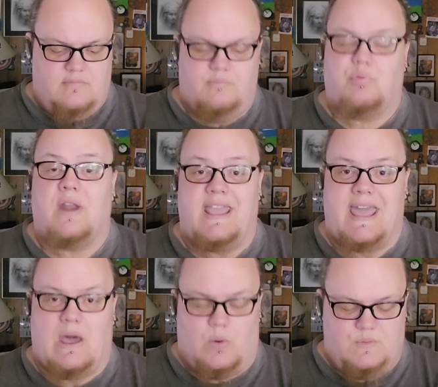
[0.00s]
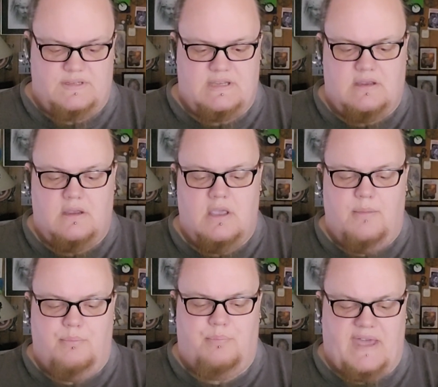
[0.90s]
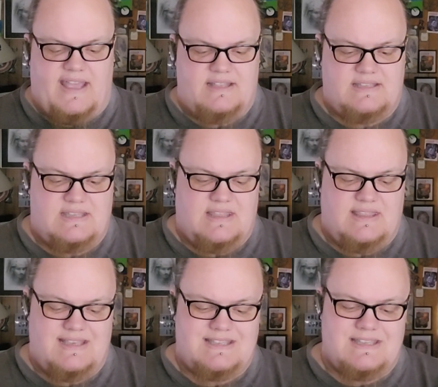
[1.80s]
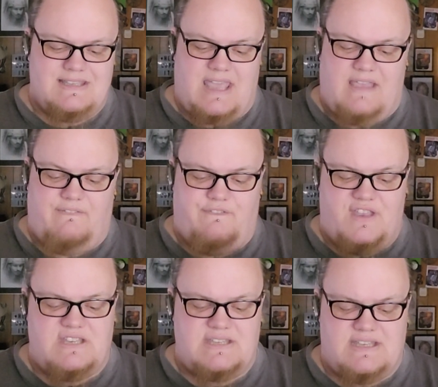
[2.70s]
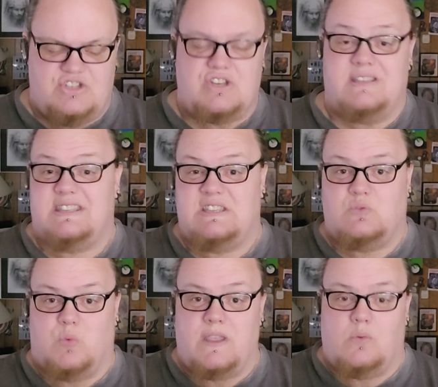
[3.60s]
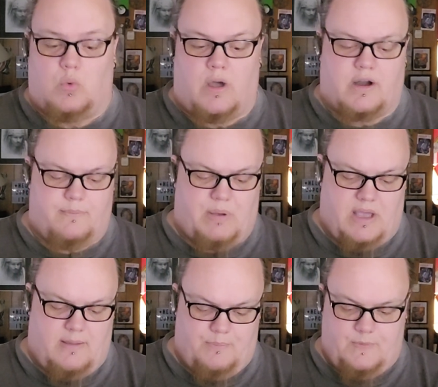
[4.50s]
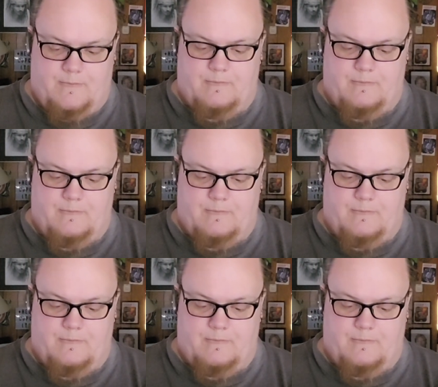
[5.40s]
bring out. But this is a vintage Sweetwater pump